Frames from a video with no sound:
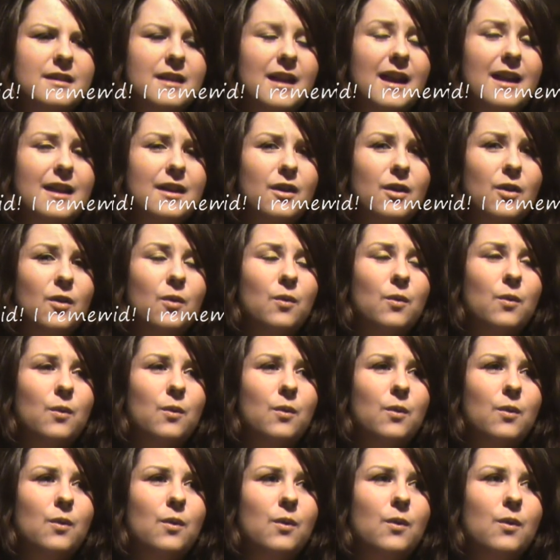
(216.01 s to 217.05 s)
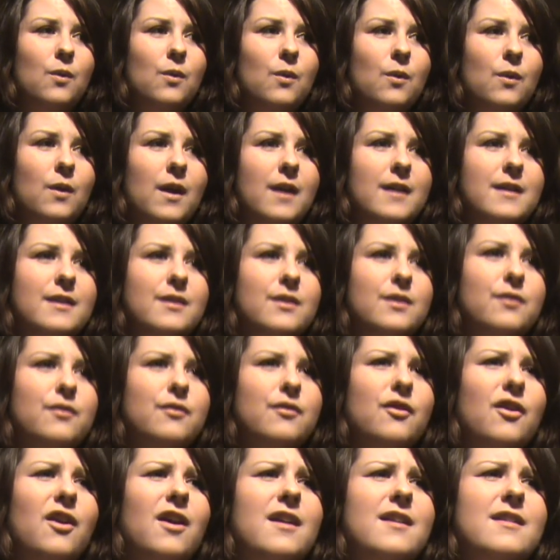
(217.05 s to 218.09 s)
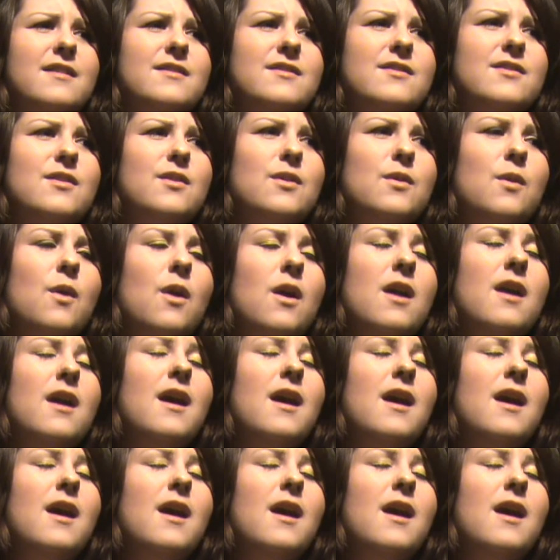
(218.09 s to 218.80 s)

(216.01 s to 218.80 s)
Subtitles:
I know I did the fries though.